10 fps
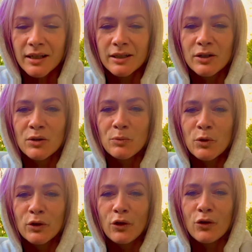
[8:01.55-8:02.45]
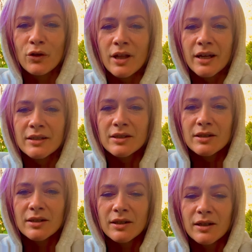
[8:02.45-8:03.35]
It's gonna go more
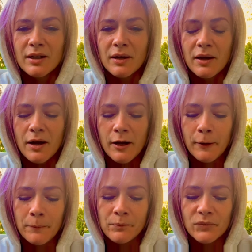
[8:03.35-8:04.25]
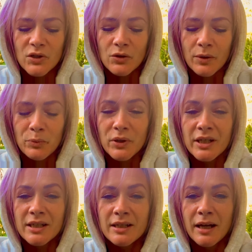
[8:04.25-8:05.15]
localized. So
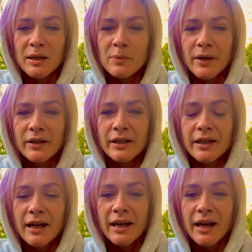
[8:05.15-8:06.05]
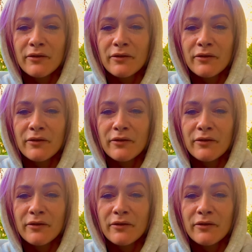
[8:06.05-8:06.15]
I'm pretty excited about it.